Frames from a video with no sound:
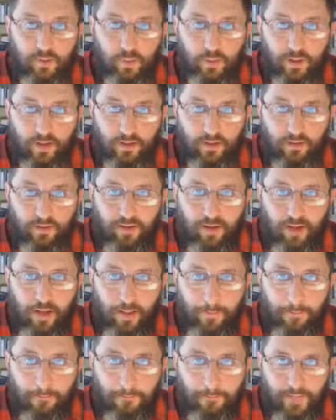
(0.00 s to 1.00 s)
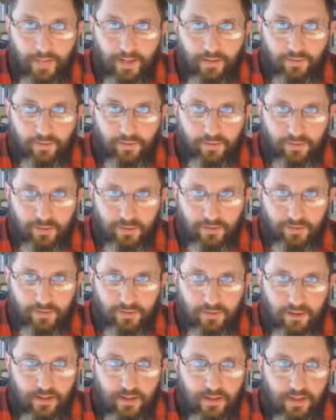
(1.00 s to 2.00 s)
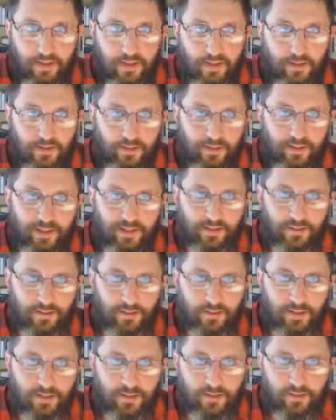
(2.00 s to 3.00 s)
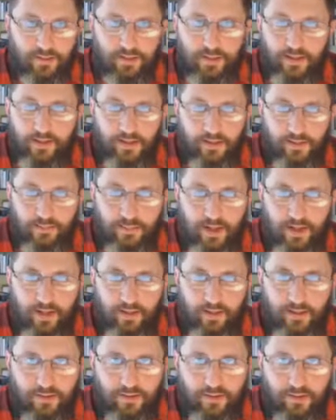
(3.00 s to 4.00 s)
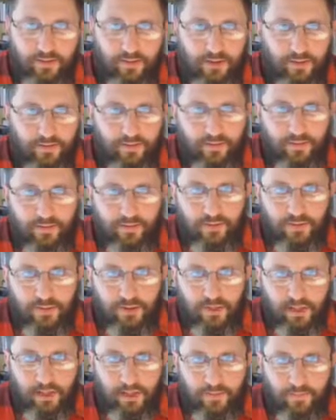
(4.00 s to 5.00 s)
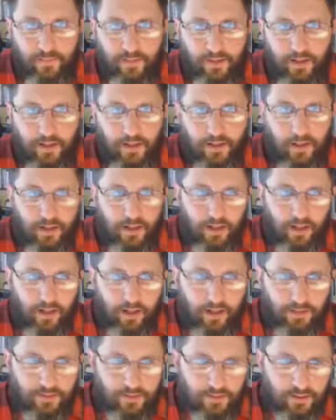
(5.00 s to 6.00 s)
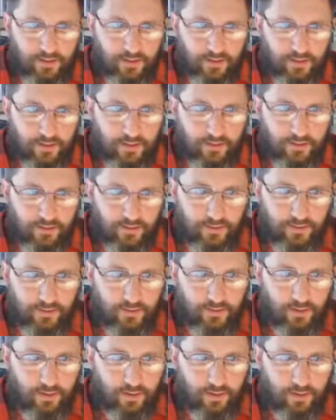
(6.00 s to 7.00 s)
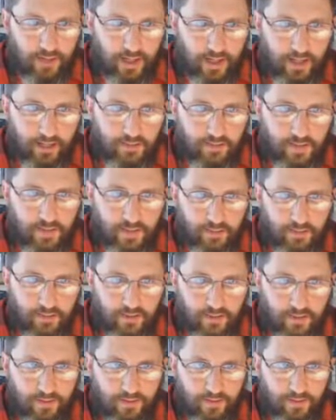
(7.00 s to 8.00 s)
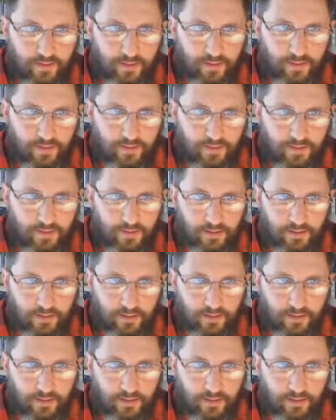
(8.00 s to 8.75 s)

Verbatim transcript: 12 boundaries. You say, well, that's Old Testament. That doesn't matter. That's not relevant for today. Actually, yes, it is, because if you go to Acts chapter 17,